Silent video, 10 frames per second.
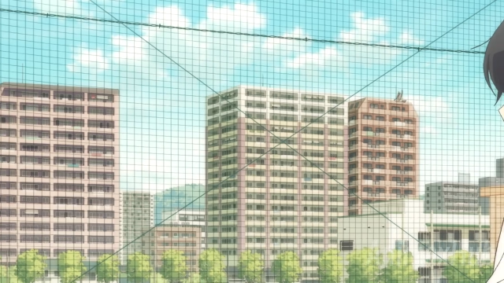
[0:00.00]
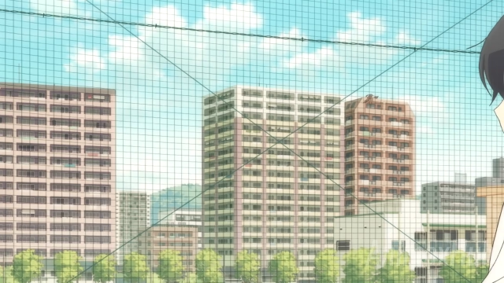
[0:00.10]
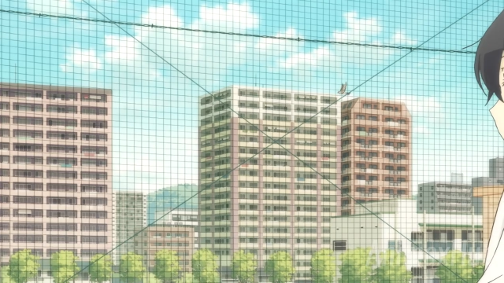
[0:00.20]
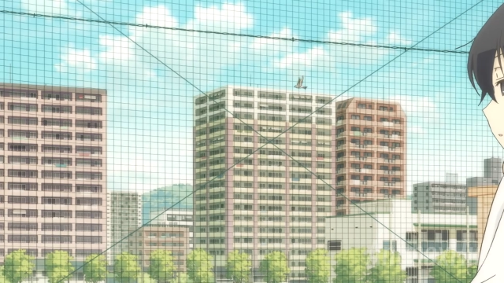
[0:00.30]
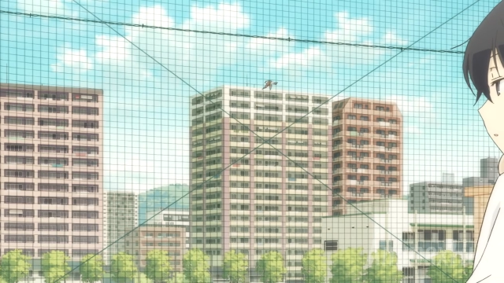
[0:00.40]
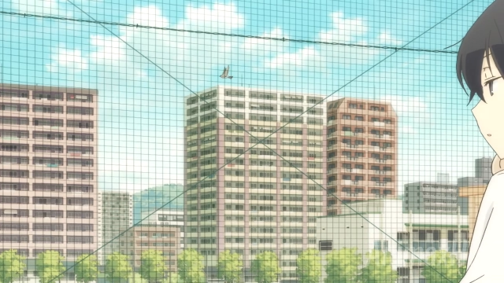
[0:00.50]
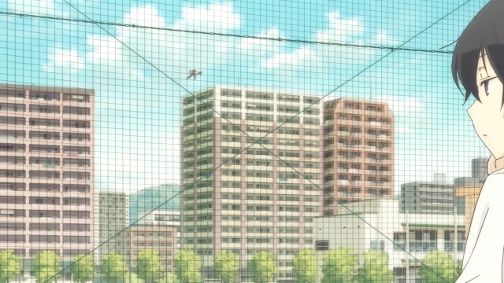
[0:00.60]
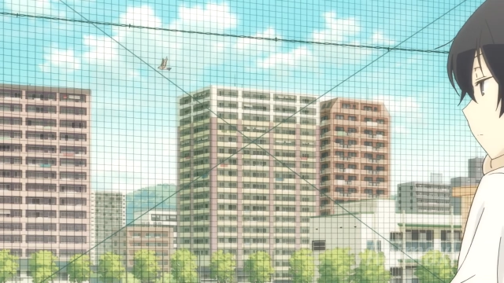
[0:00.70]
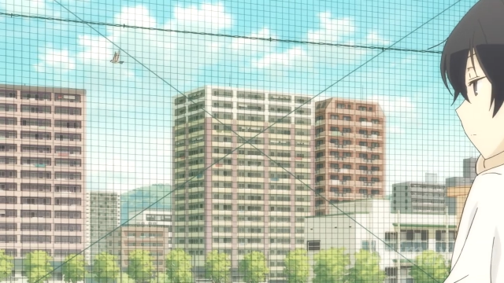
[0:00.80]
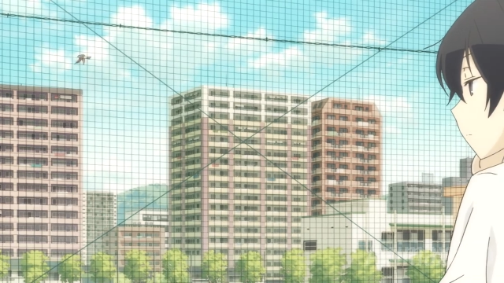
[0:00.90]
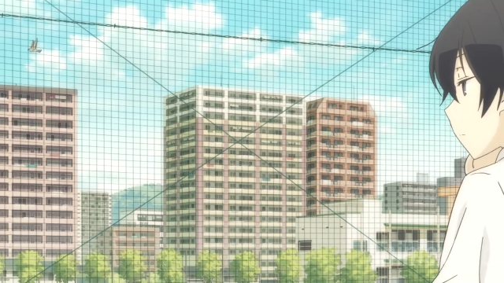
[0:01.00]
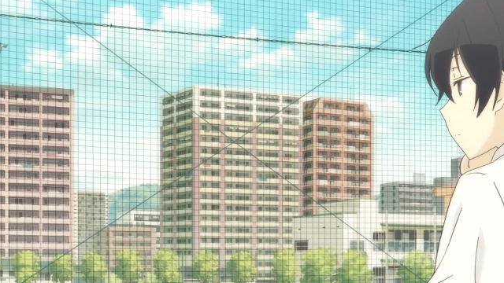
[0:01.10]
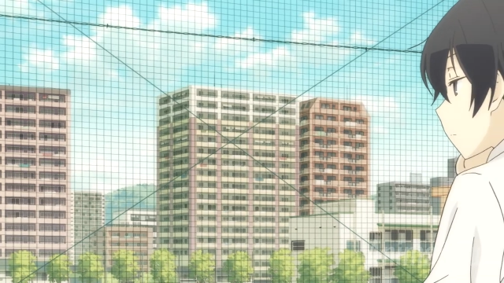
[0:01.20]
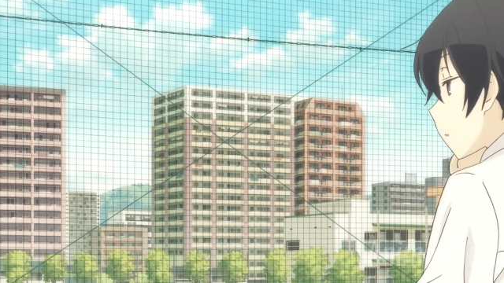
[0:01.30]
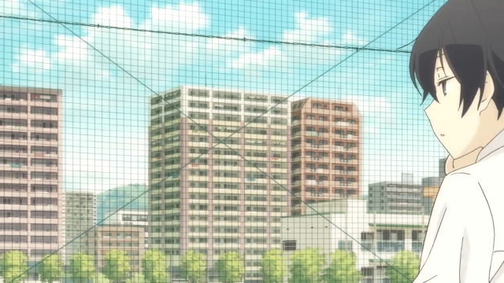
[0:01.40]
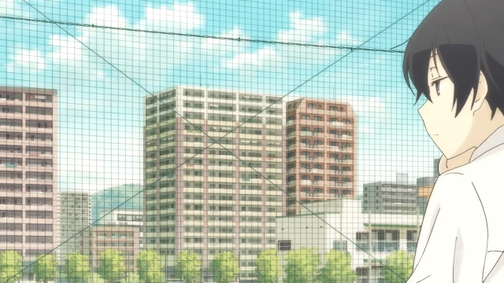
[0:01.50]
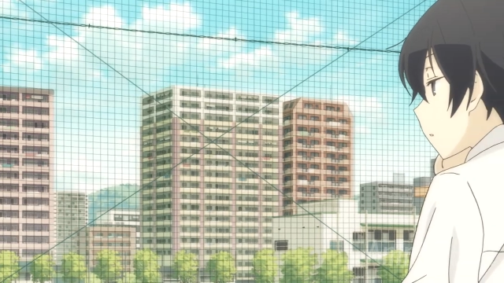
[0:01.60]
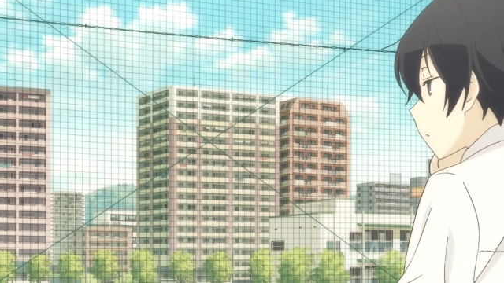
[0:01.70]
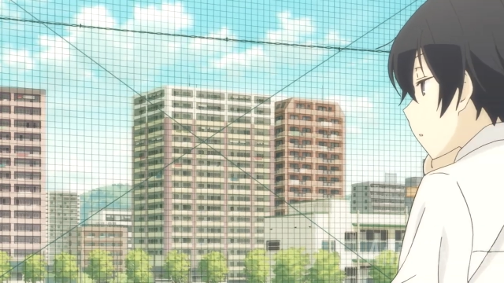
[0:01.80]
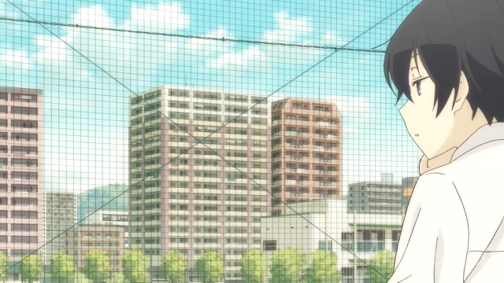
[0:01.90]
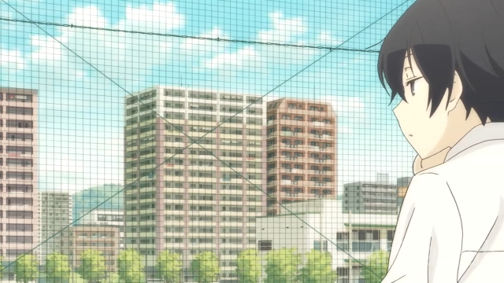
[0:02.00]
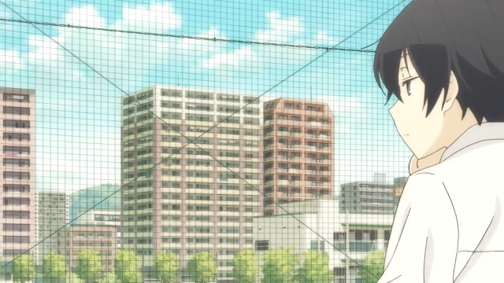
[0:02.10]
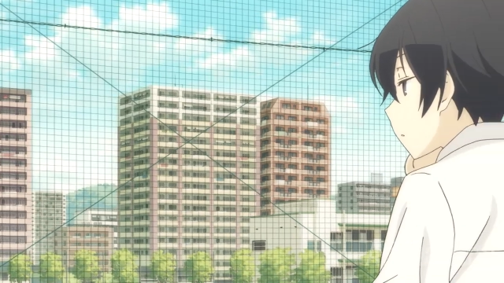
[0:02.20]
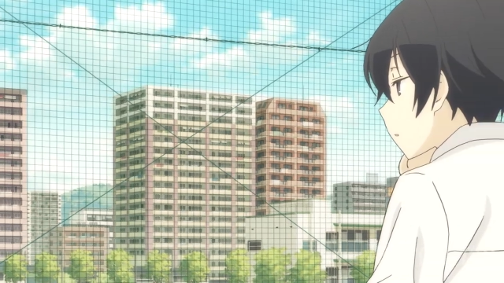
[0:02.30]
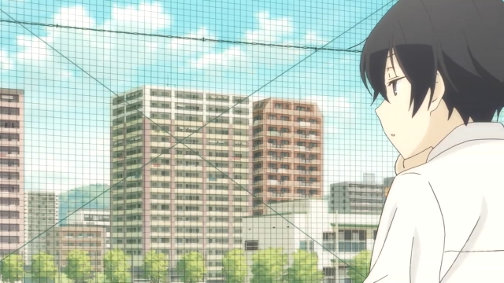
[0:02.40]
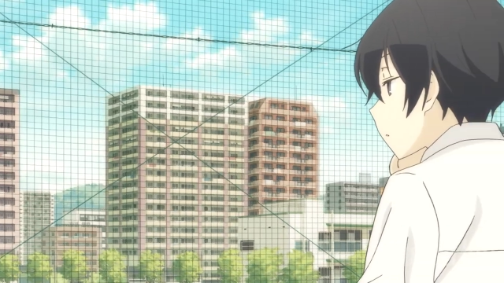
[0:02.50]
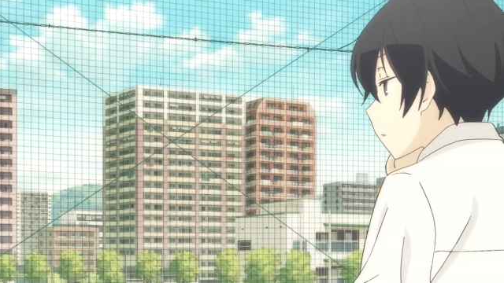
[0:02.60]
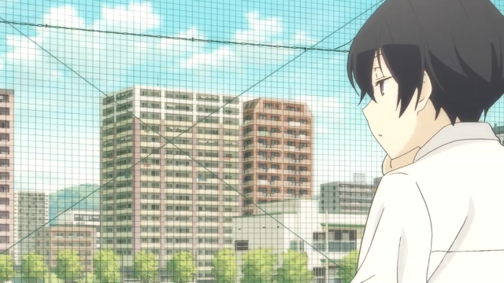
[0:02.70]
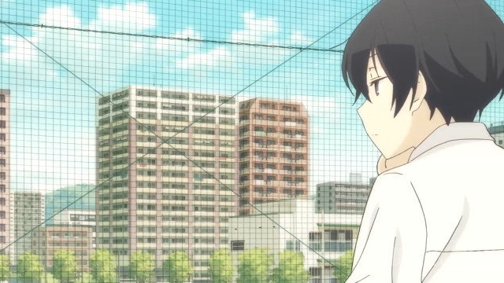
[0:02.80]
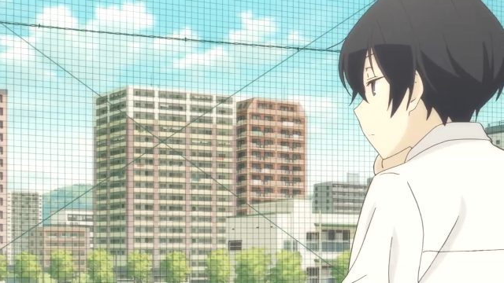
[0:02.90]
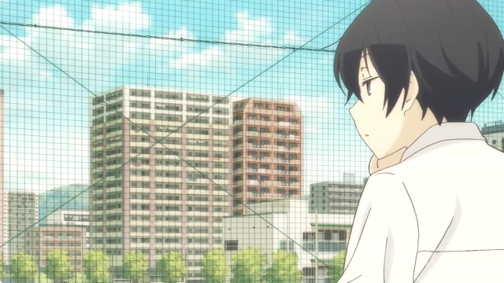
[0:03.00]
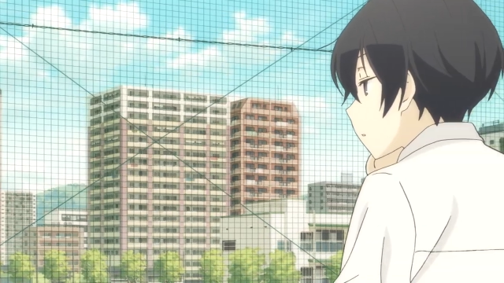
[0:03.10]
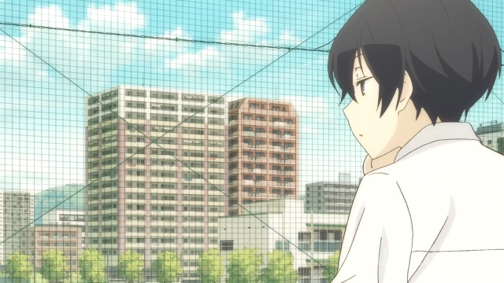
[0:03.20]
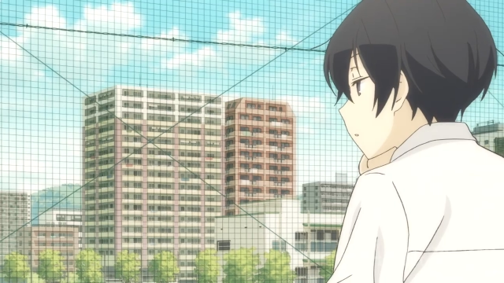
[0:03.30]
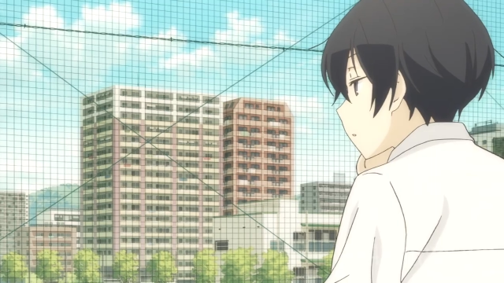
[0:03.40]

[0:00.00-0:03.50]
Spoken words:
Nobody's mouth can be seen.